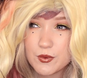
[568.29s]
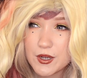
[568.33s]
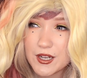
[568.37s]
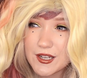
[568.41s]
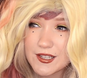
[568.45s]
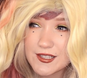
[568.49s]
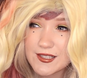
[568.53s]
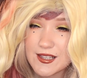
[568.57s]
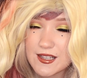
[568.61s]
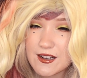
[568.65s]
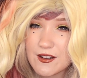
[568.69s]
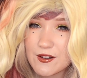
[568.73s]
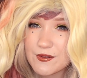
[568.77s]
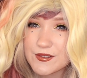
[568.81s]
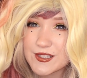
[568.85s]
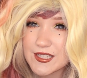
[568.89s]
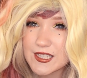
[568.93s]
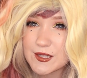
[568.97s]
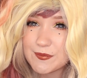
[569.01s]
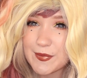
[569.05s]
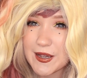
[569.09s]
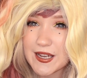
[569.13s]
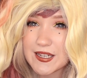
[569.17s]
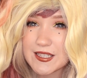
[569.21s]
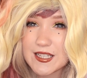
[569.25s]
worse than I was
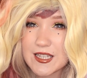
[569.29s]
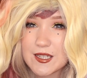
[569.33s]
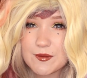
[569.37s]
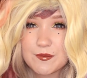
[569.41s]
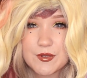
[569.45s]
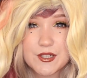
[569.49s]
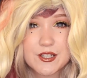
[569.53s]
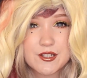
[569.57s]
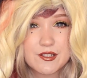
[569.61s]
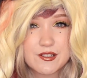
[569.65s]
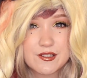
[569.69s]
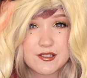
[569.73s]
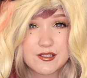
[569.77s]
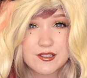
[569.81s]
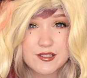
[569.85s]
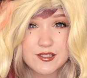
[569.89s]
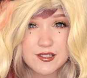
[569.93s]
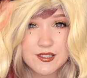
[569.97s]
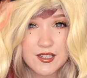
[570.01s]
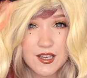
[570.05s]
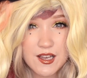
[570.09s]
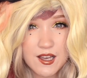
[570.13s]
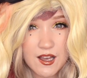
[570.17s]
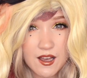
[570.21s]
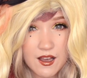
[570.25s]
expecting
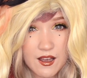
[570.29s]
because